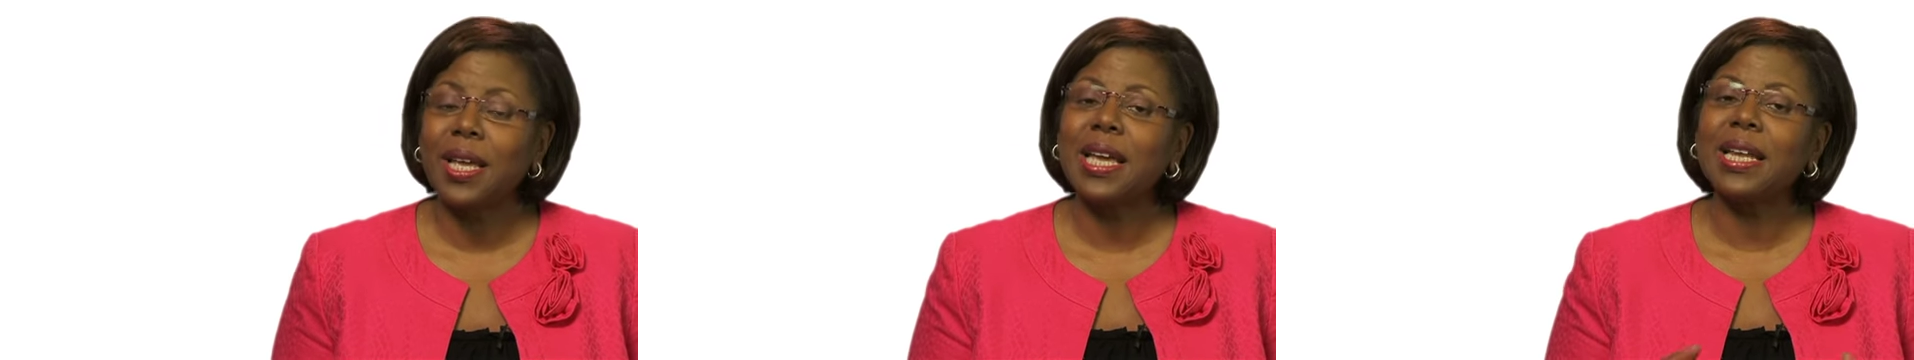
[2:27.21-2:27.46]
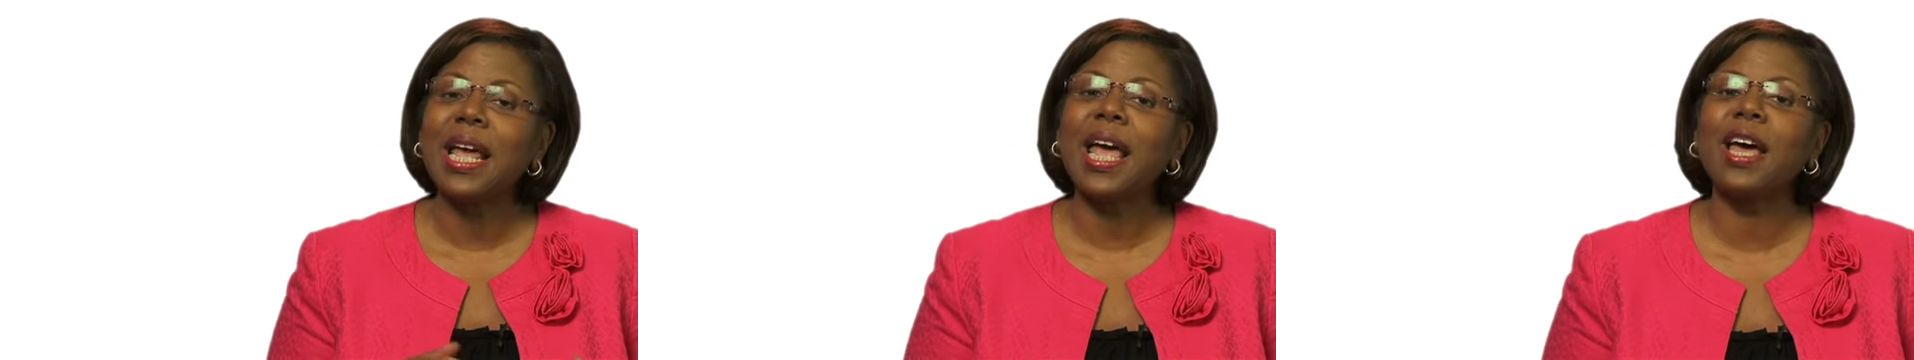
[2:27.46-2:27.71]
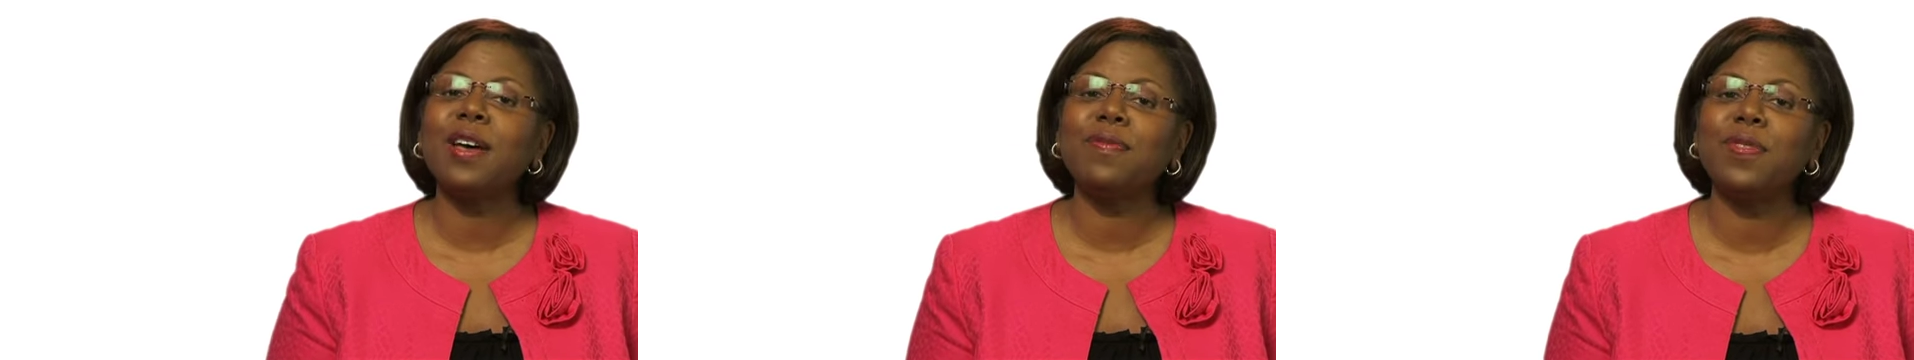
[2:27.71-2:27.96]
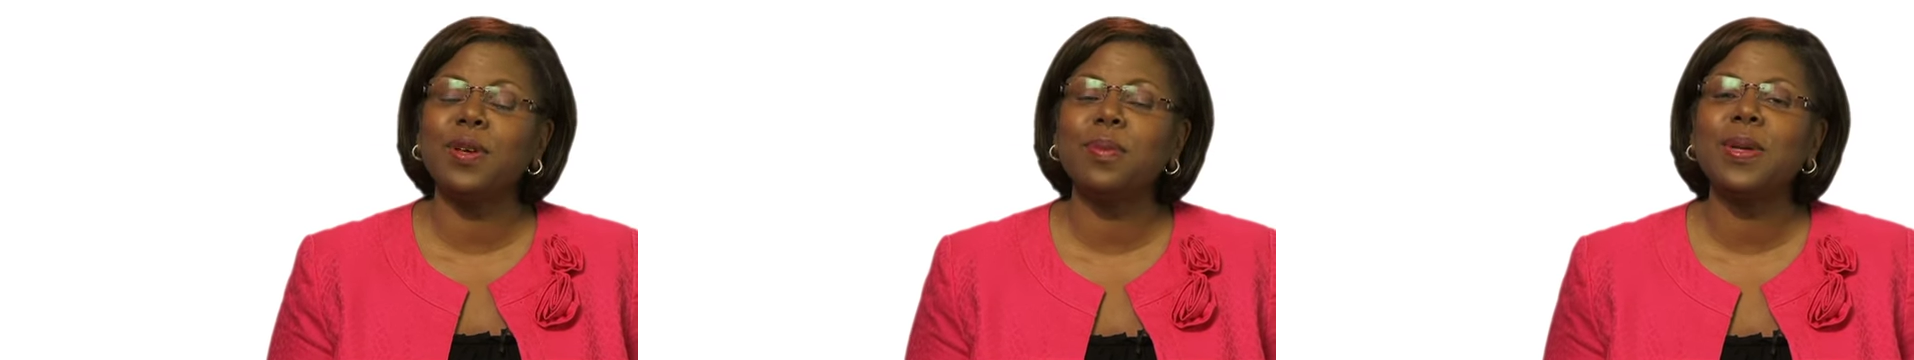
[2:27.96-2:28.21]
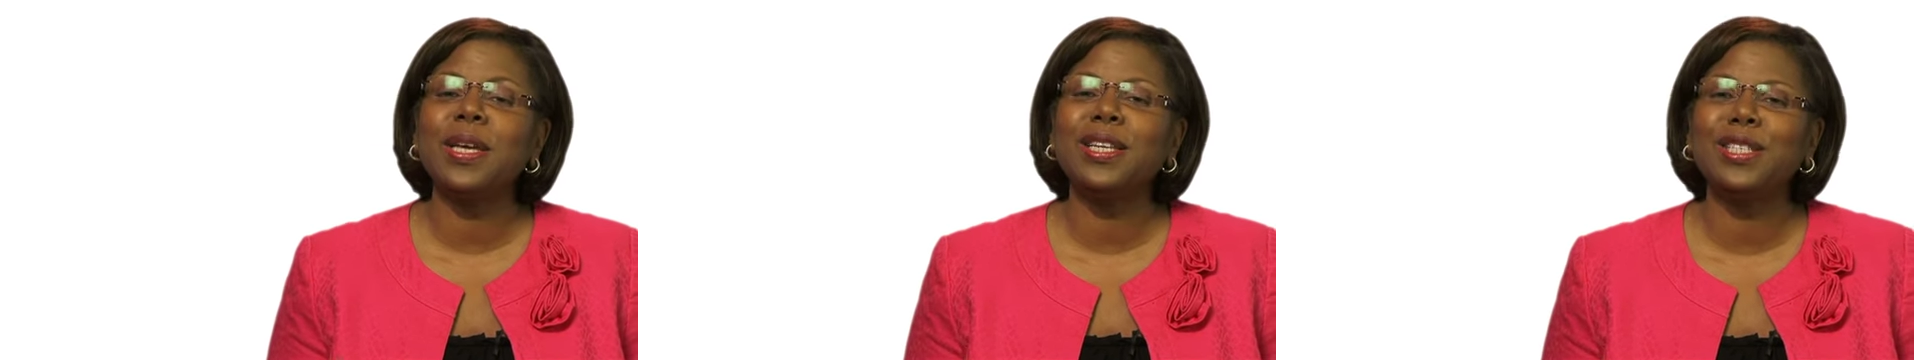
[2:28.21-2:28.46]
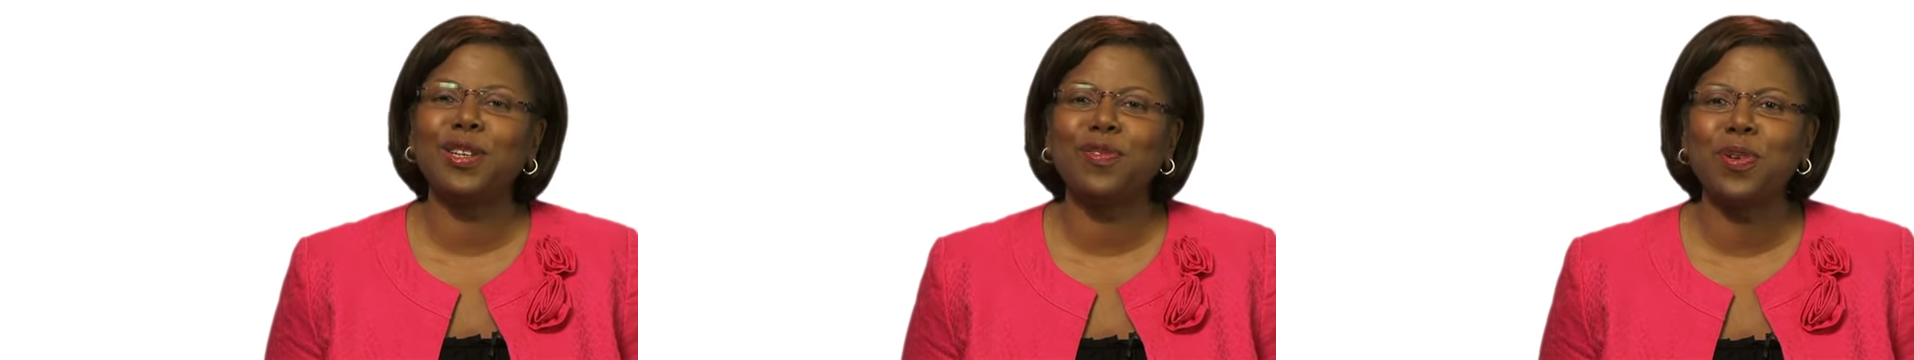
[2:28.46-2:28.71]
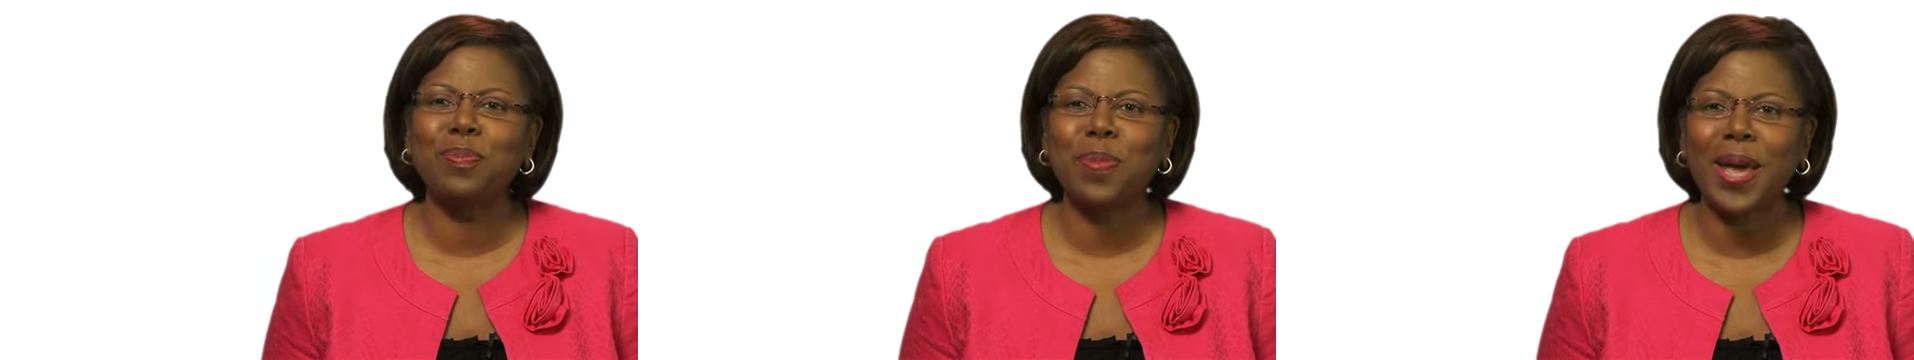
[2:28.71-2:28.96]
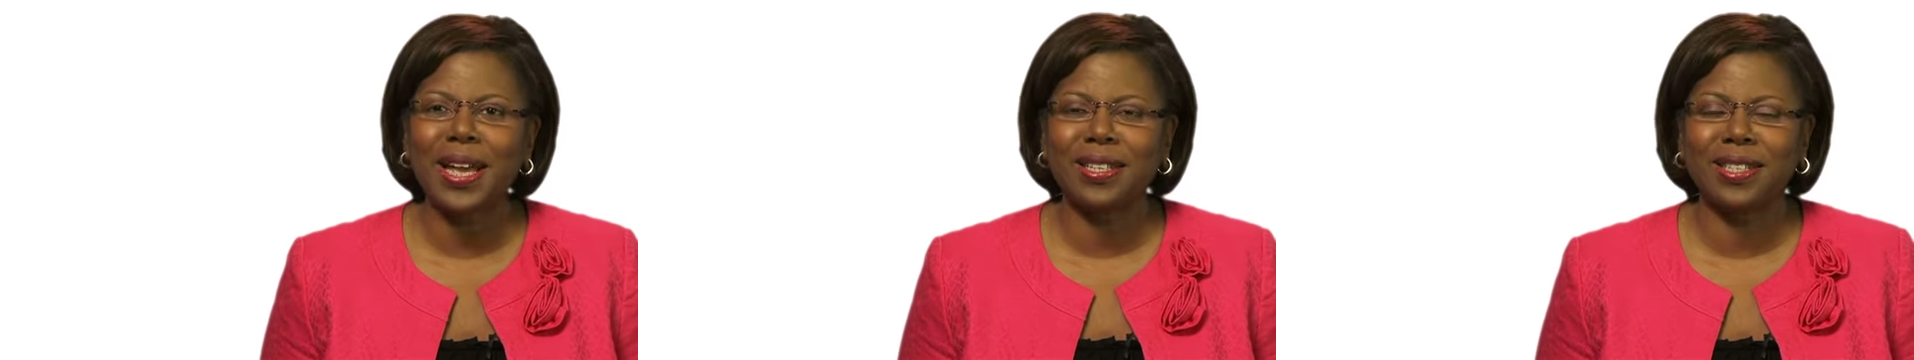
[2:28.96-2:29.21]
and have them in different
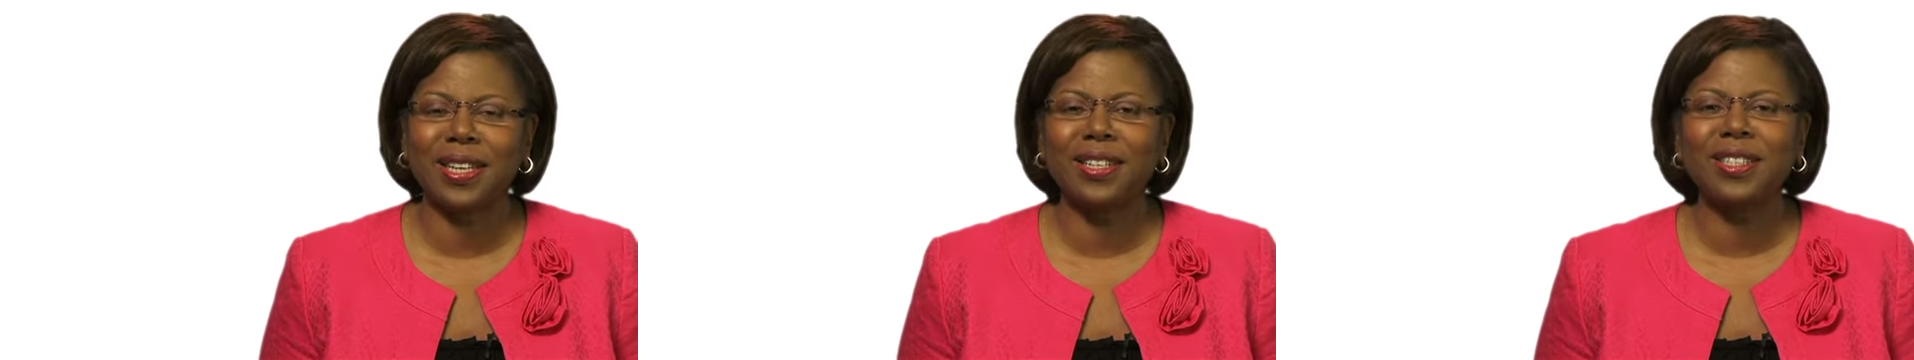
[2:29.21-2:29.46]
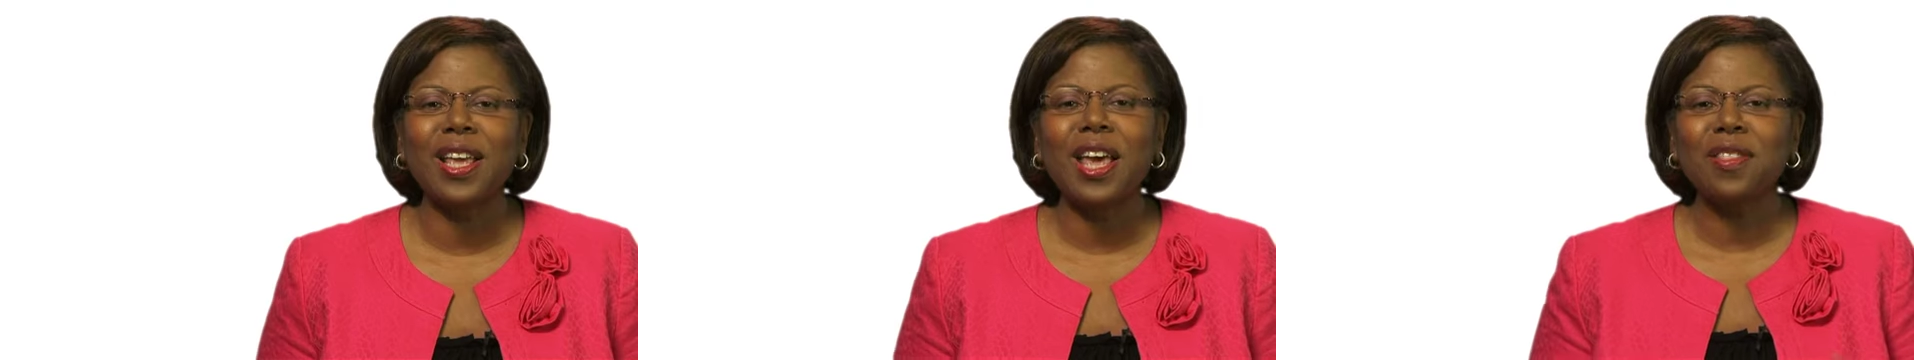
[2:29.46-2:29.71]
baskets.